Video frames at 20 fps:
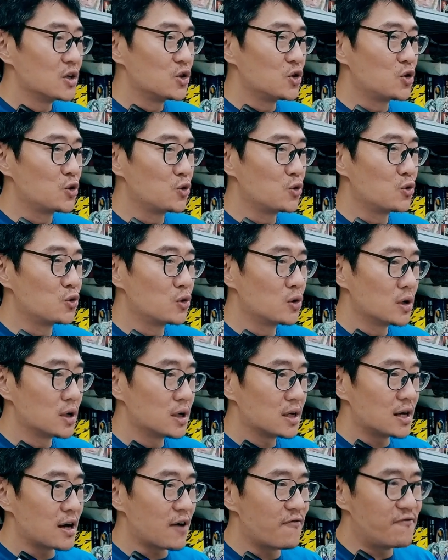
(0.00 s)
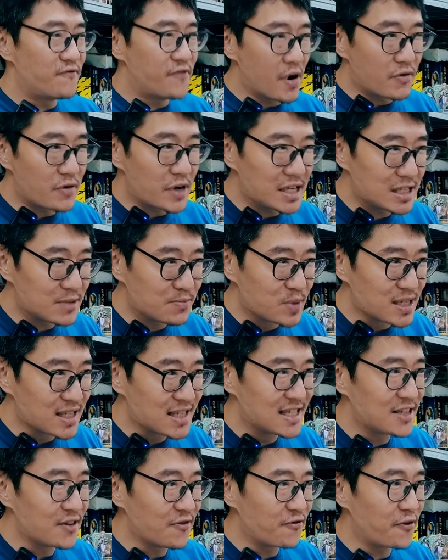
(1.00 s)
to a very
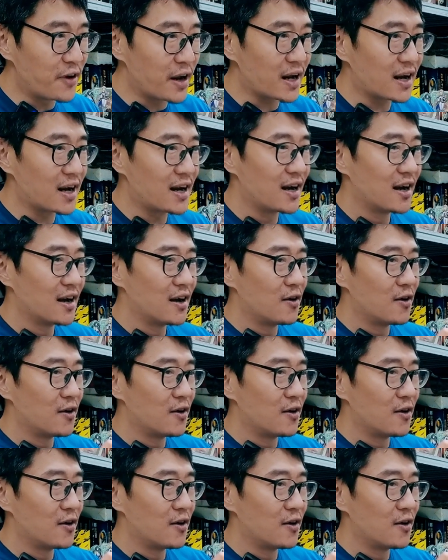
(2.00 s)
specific